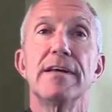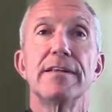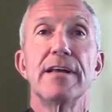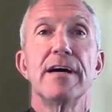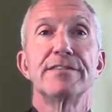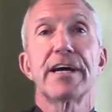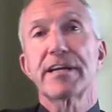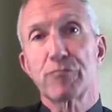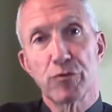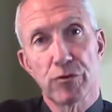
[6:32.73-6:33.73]
the
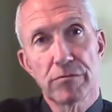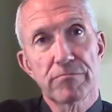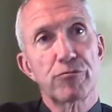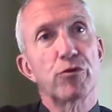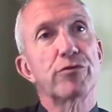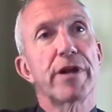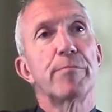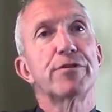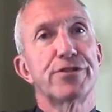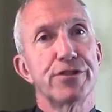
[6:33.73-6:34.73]
second rule, rule
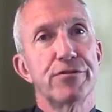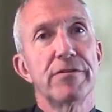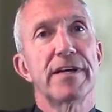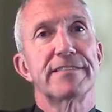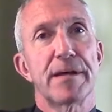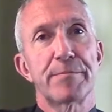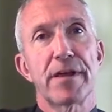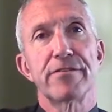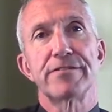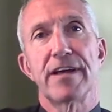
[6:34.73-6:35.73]
number 2, accept
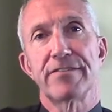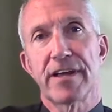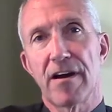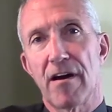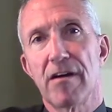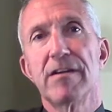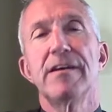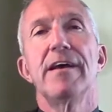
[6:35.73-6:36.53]
others as they are,